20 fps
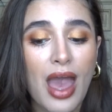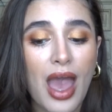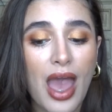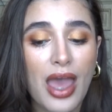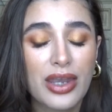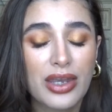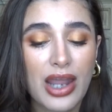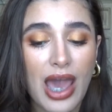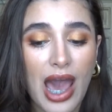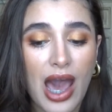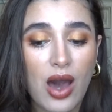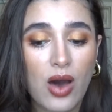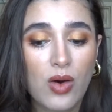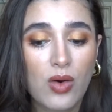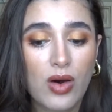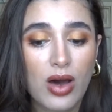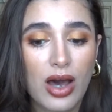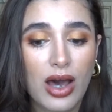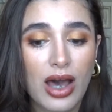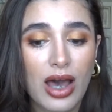and
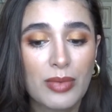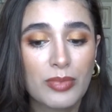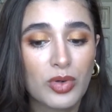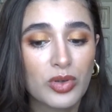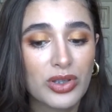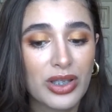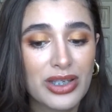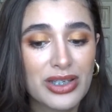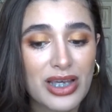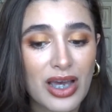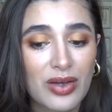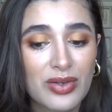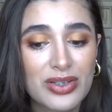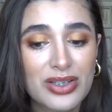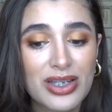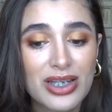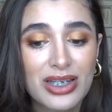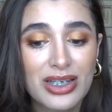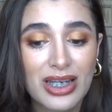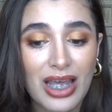now I'm only down
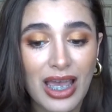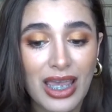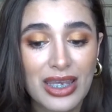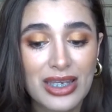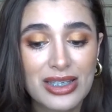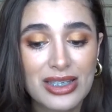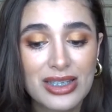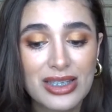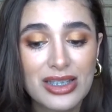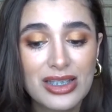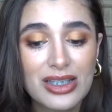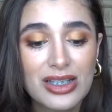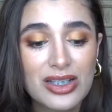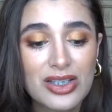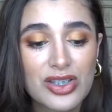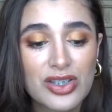to 90.